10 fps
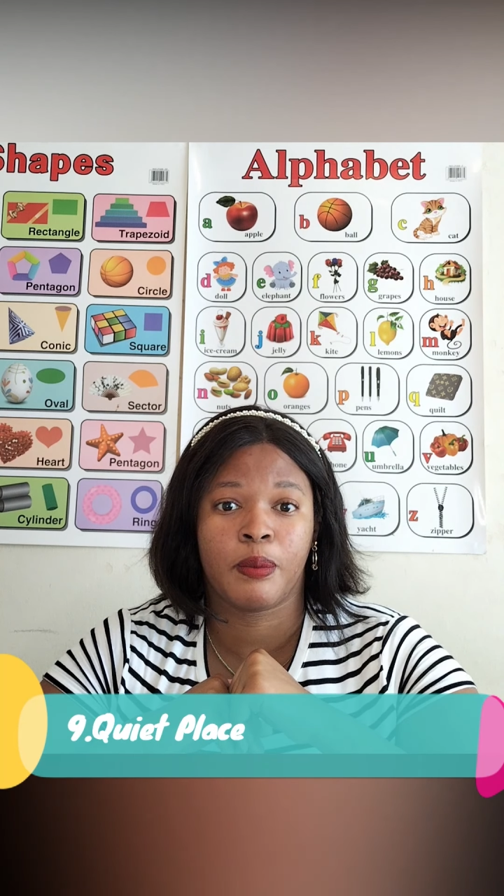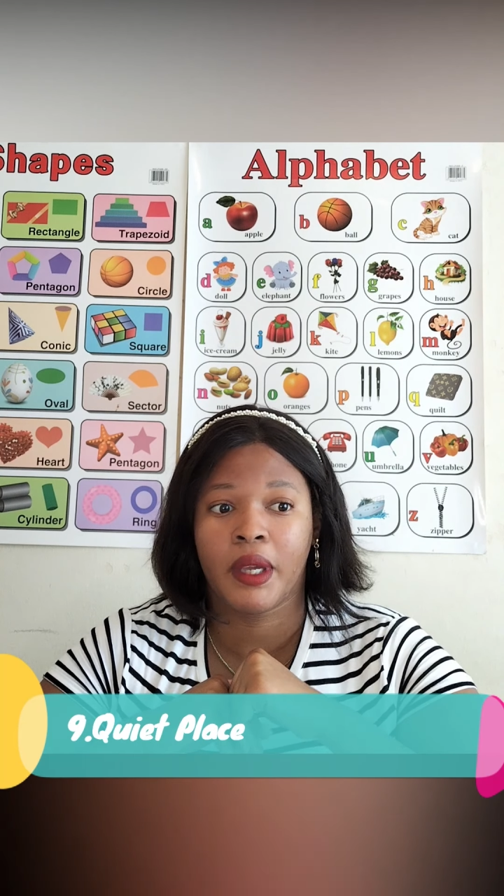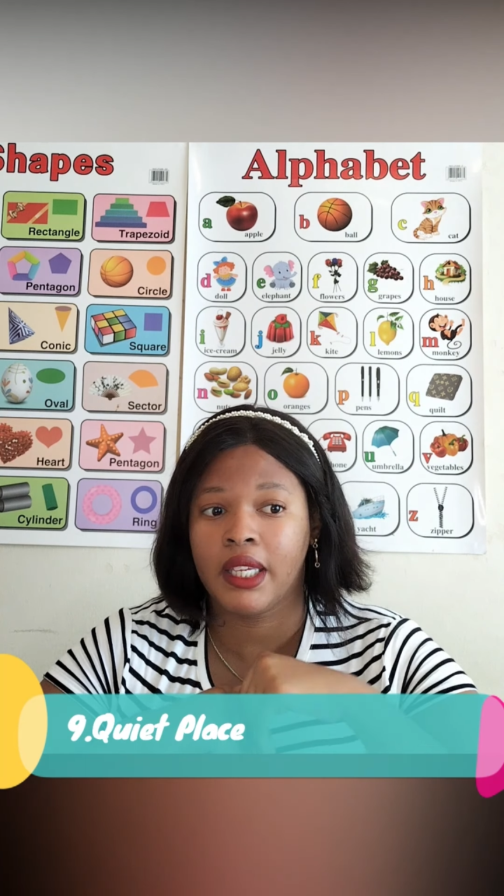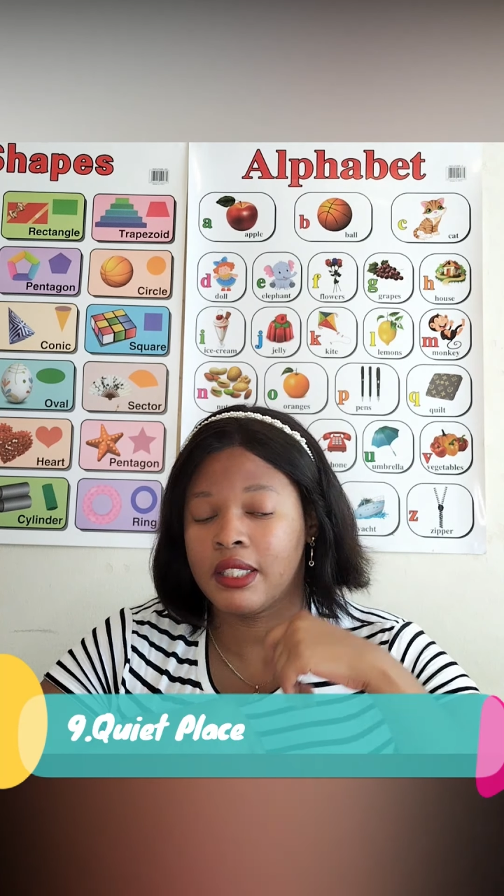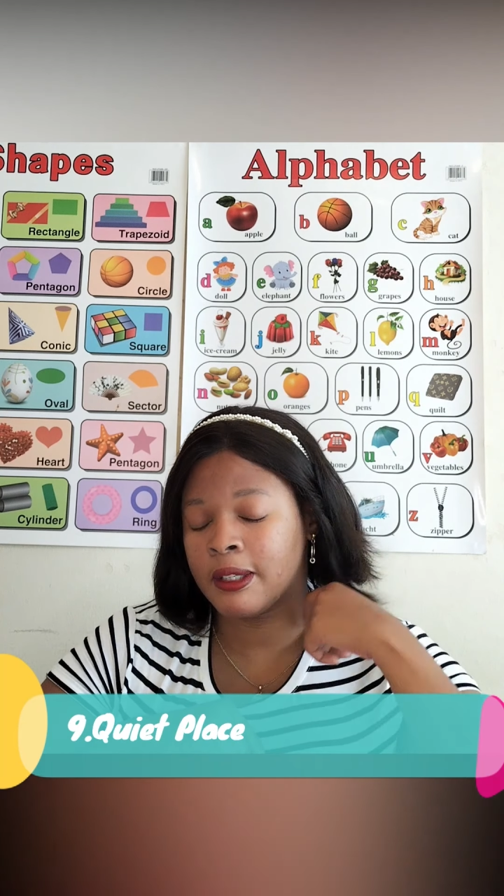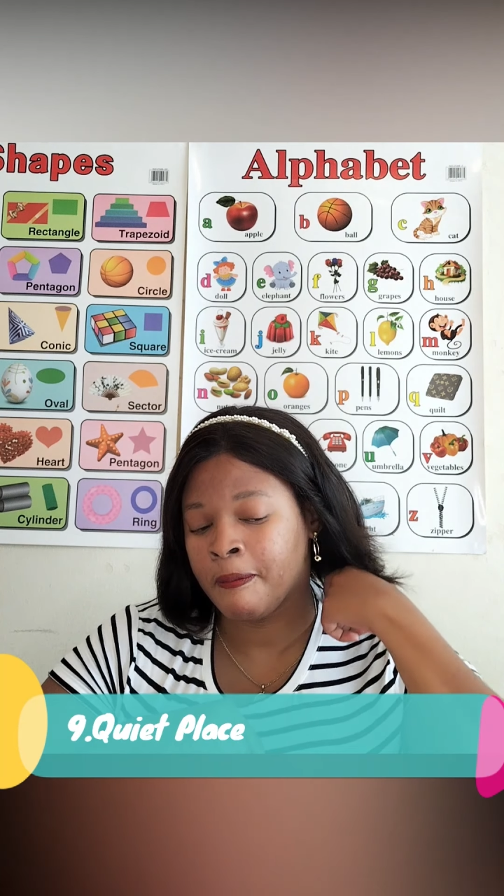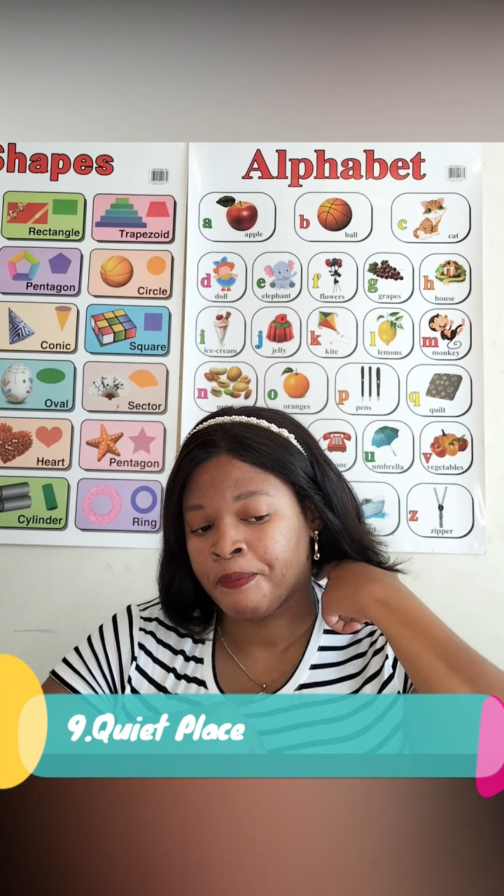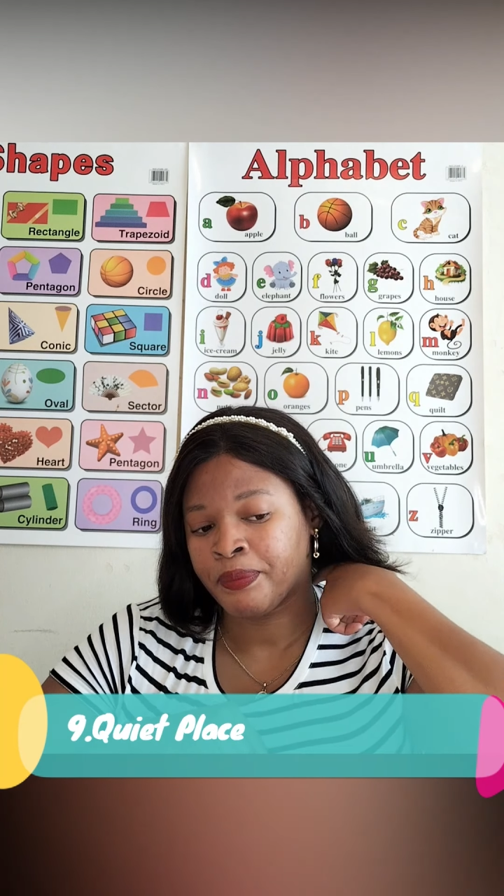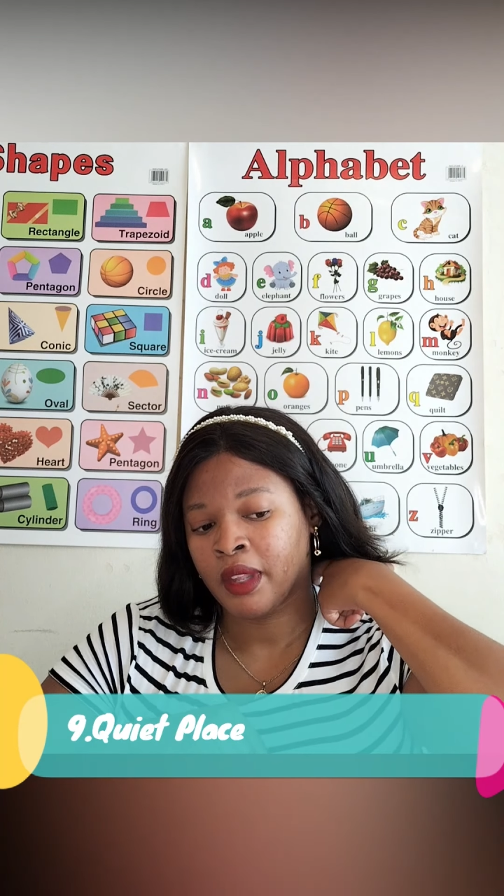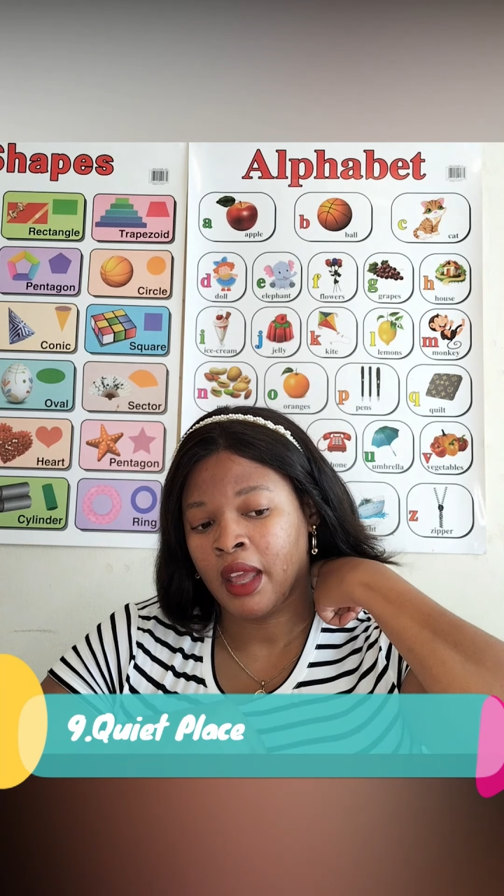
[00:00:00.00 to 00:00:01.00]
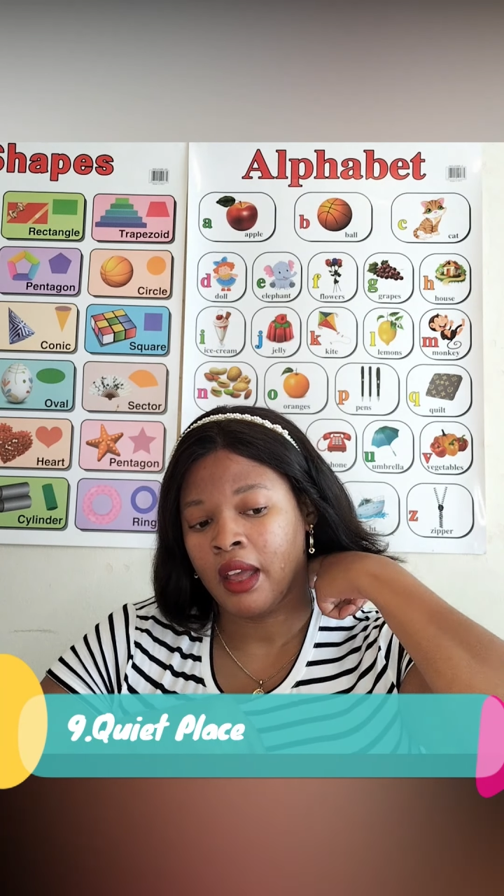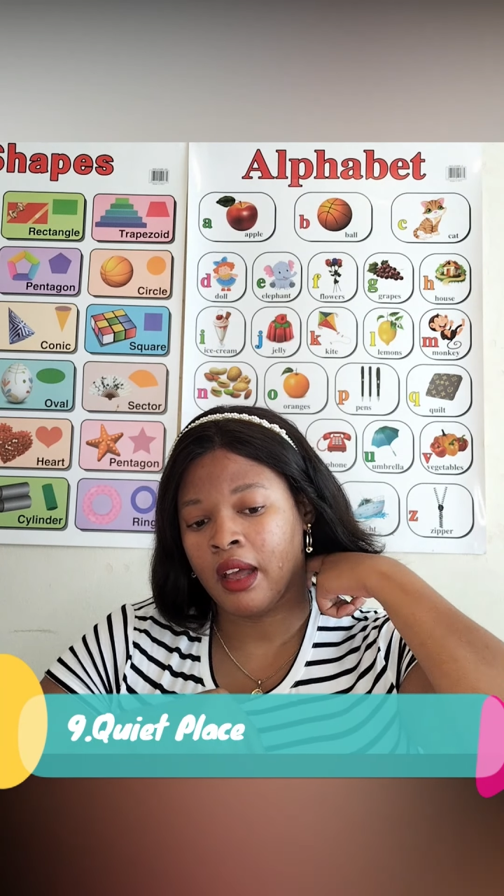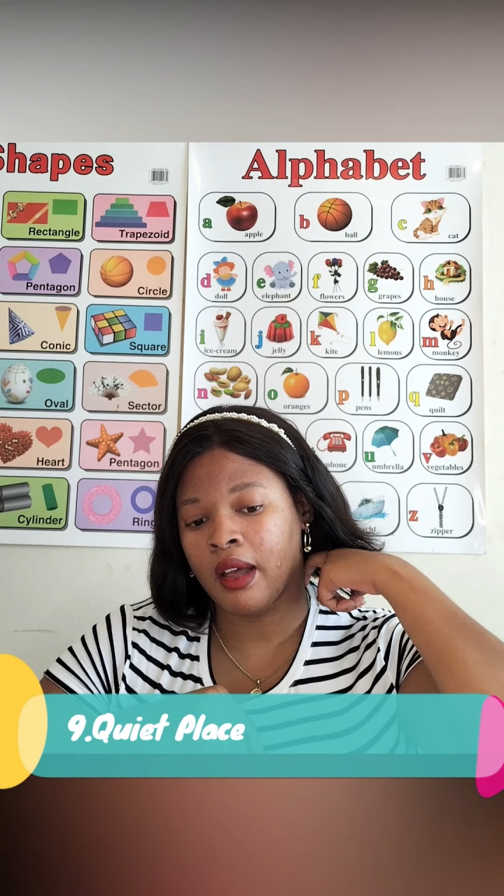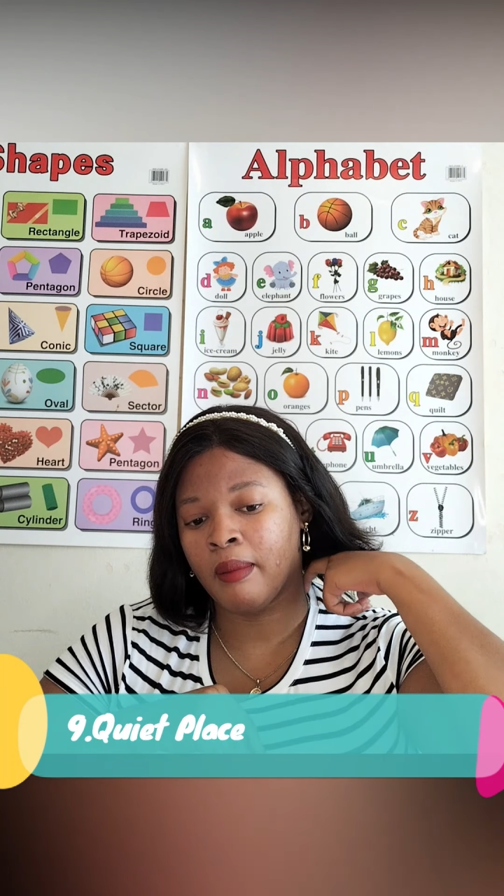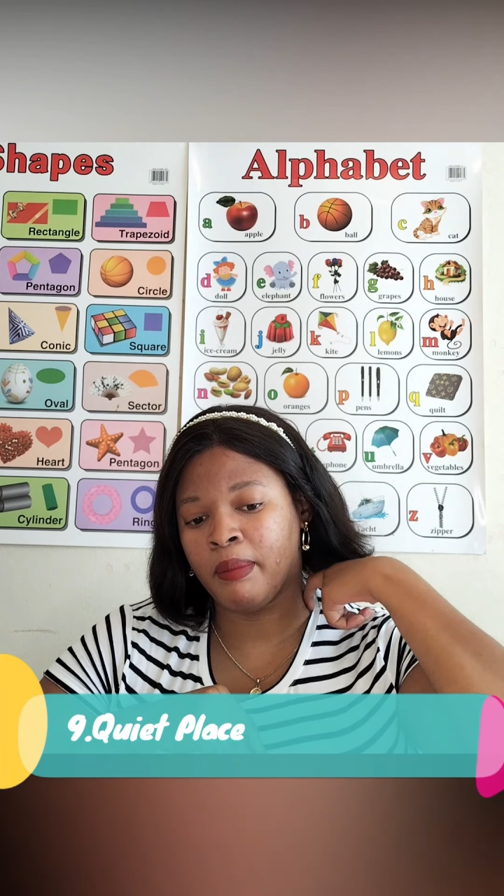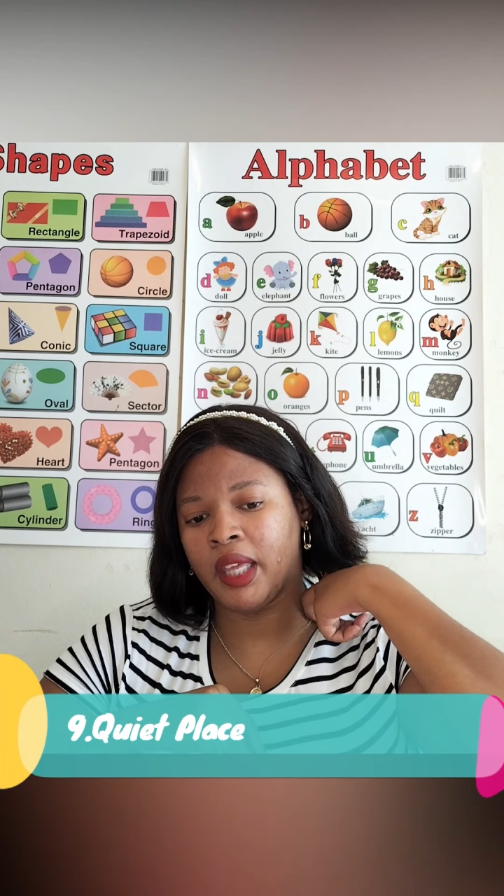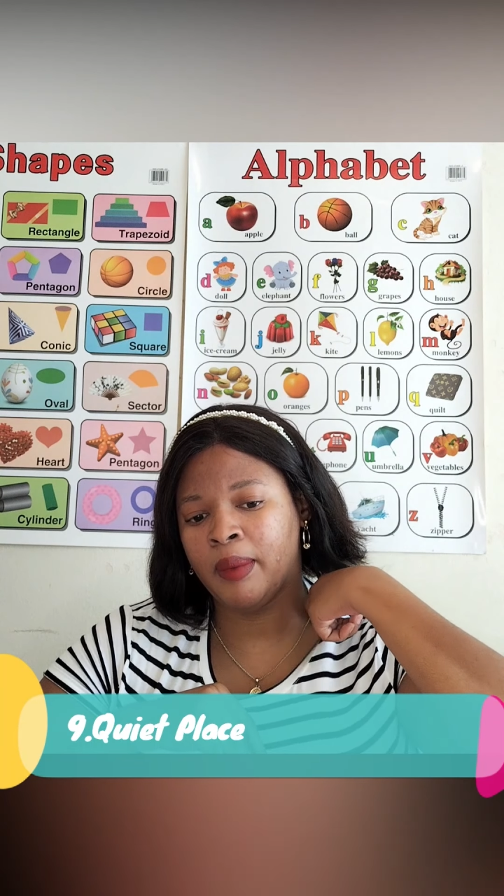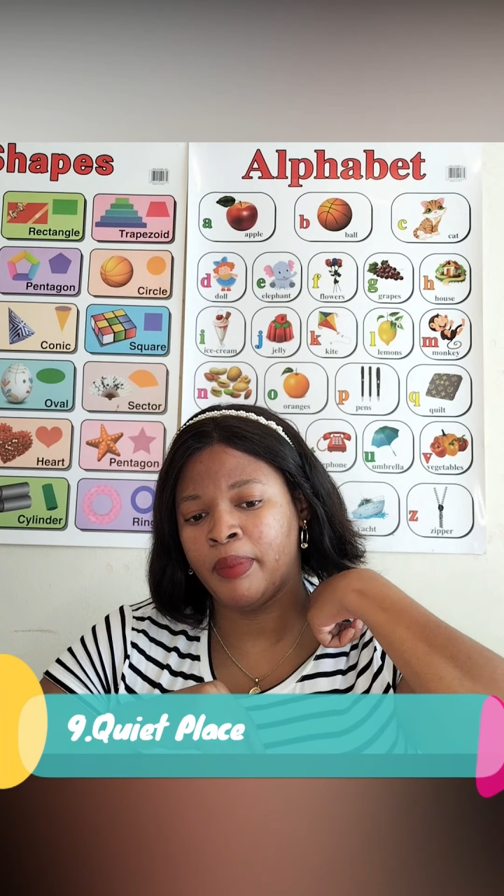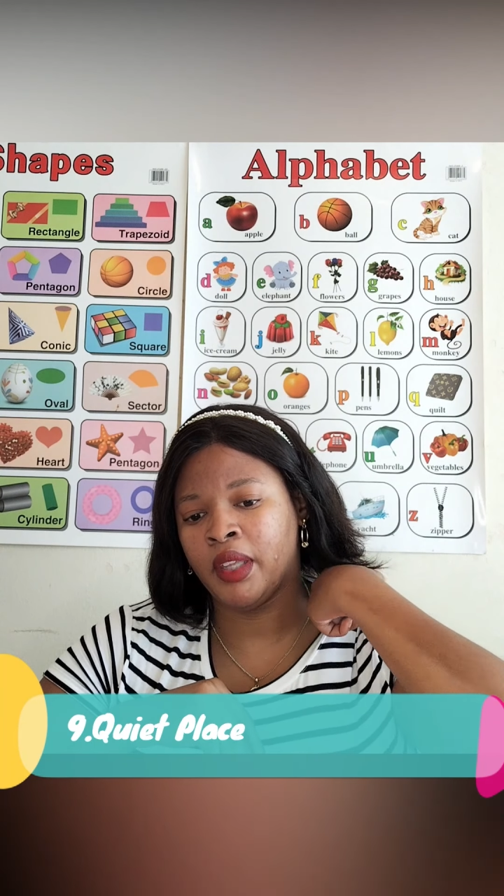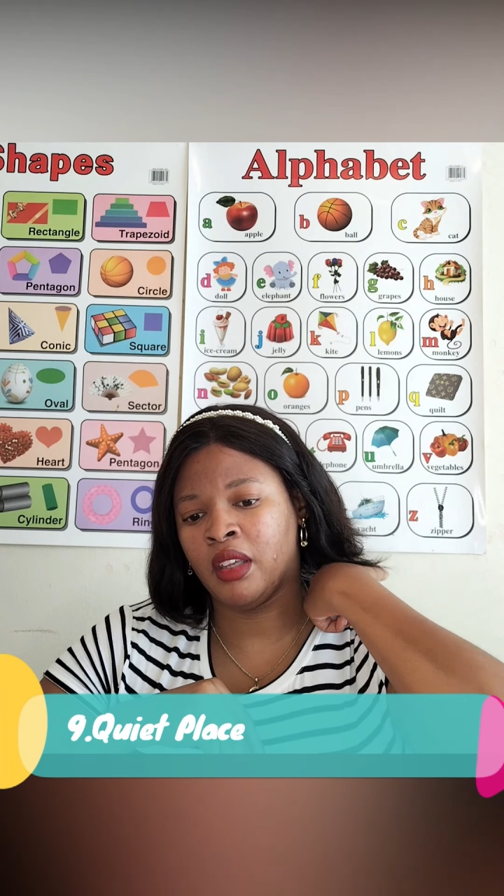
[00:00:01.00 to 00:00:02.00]
space.
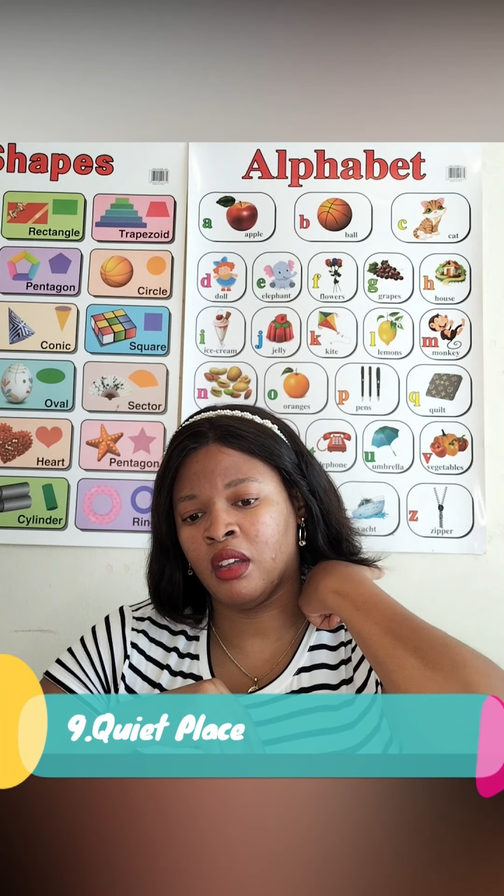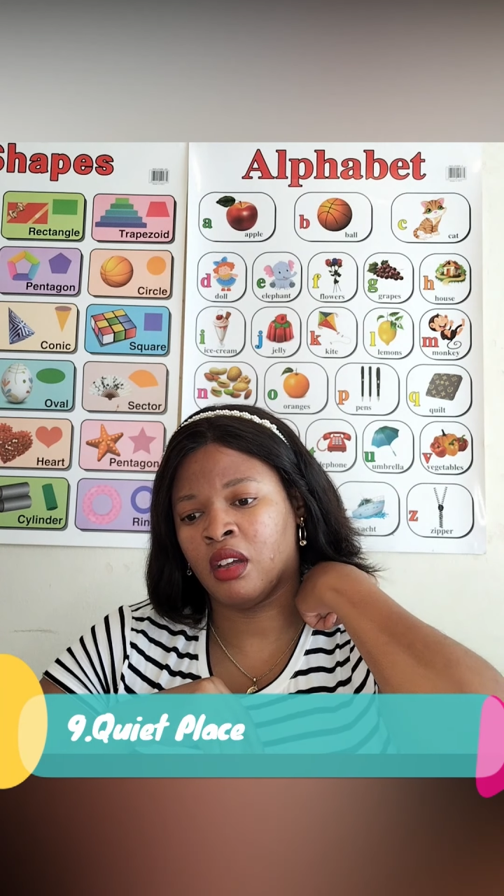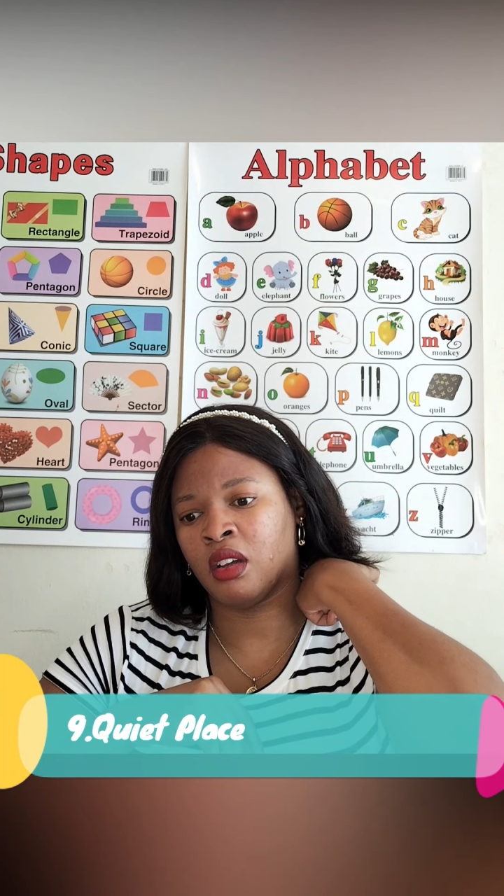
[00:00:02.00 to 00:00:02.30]
Maybe